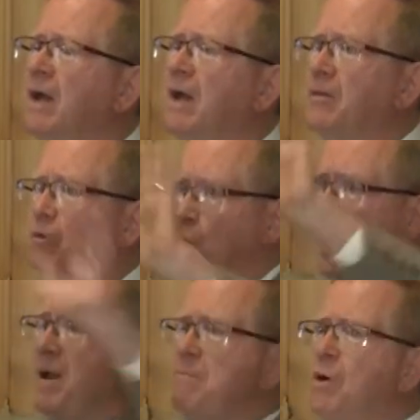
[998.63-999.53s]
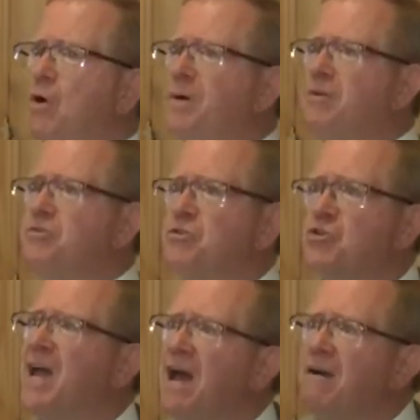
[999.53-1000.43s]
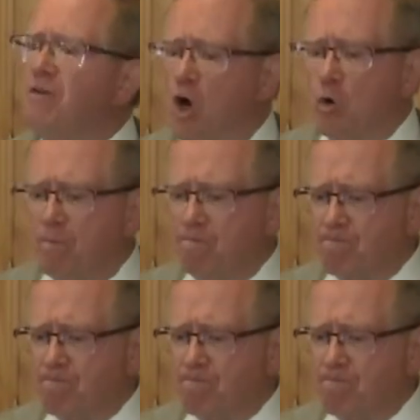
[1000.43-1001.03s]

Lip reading: And the rainbow is a sign of hope.